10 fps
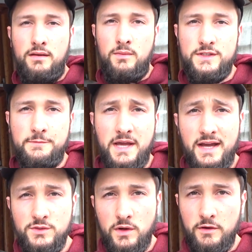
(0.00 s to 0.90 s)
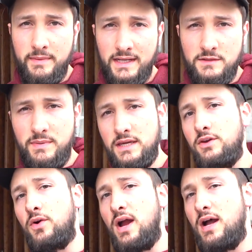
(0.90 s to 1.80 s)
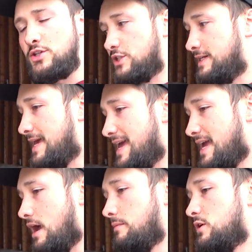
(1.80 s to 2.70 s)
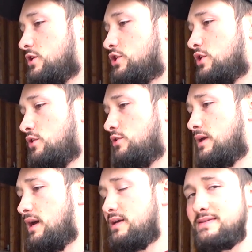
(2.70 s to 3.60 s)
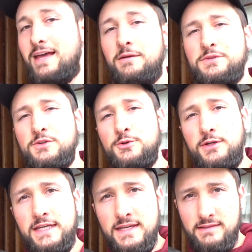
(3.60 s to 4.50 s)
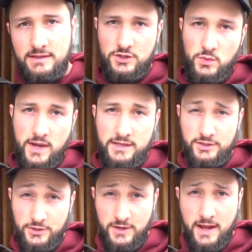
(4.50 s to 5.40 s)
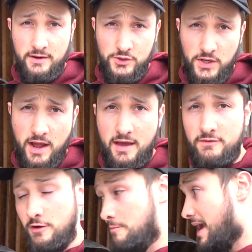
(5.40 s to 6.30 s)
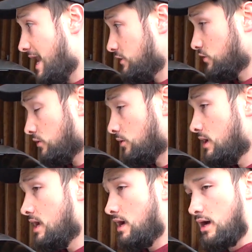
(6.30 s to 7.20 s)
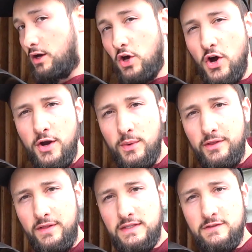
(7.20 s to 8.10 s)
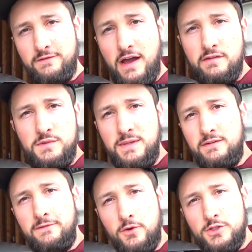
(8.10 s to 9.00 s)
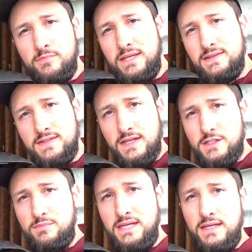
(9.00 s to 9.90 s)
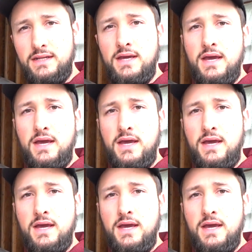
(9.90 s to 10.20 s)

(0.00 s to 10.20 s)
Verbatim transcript: What's up guys, welcome back to Piggy Garage. Today I'm going to show you guys the absolute easiest way to learn how to drive a manual uh, car, whether that's a five speed, four speed, six speed